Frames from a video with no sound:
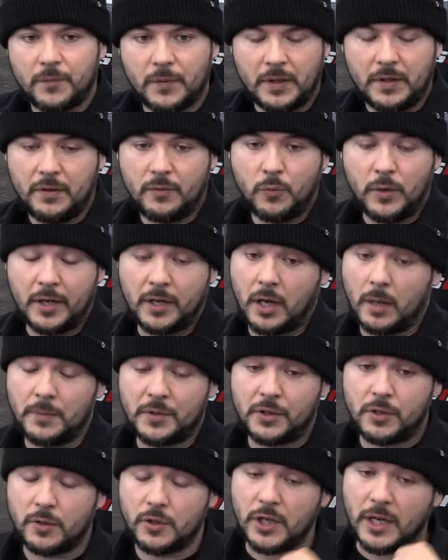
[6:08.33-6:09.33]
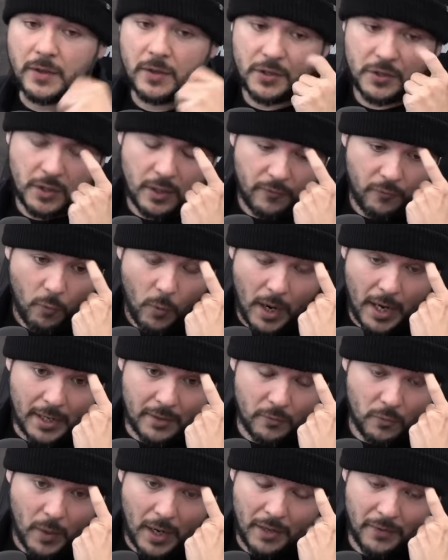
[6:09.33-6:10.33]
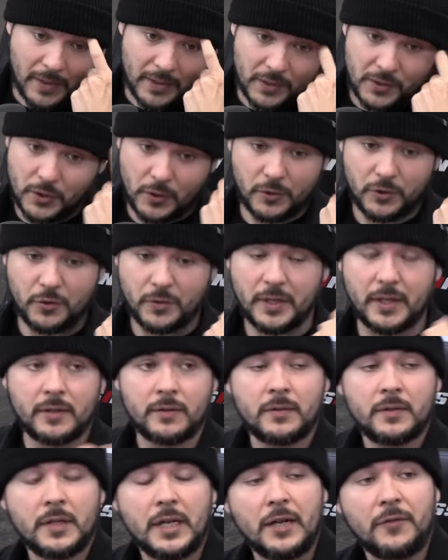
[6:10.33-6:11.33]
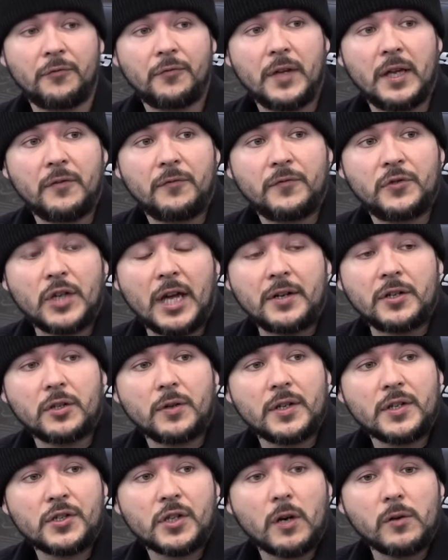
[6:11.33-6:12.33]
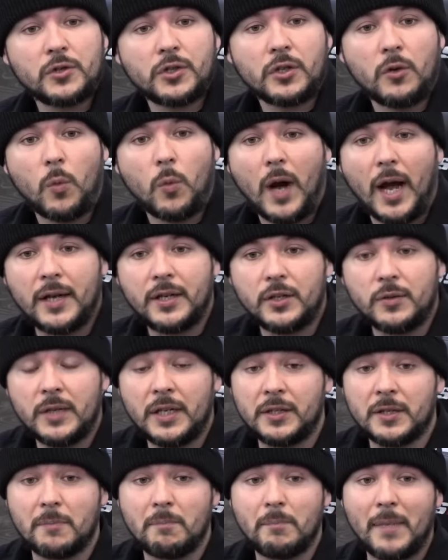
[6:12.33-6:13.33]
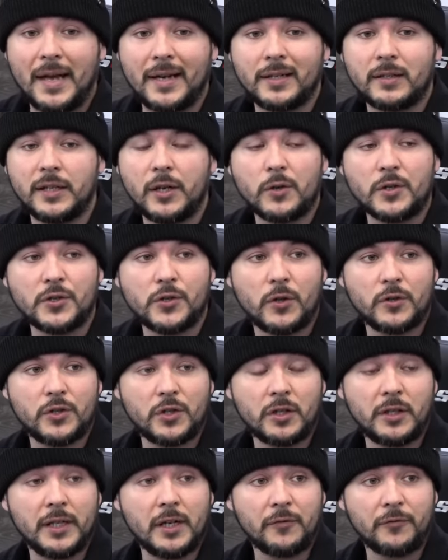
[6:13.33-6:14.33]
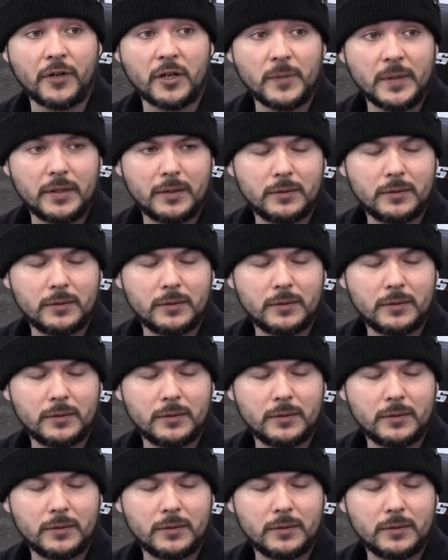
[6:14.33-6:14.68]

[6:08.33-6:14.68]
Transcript: if, when it comes to gender stuff, why why then surgery? If if gender is social, why do you need to medically or surgically affirm it?